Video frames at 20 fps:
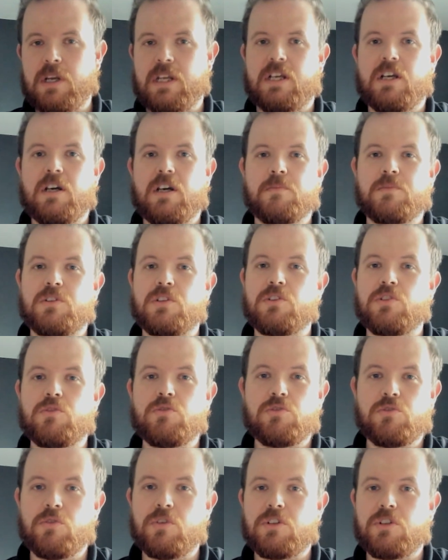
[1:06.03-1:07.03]
it comes to
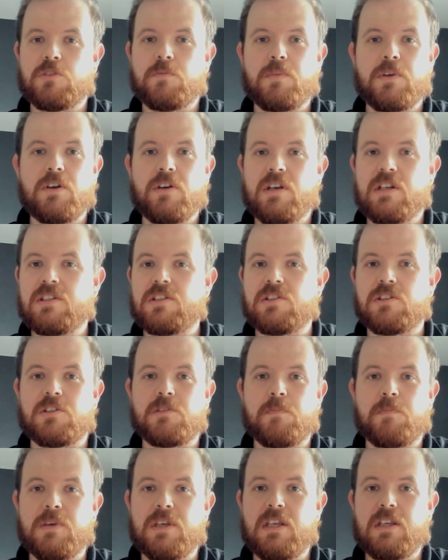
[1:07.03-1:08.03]
user experience and
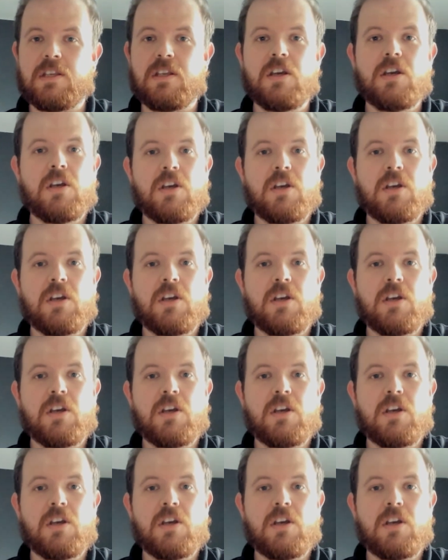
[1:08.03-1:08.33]
speed,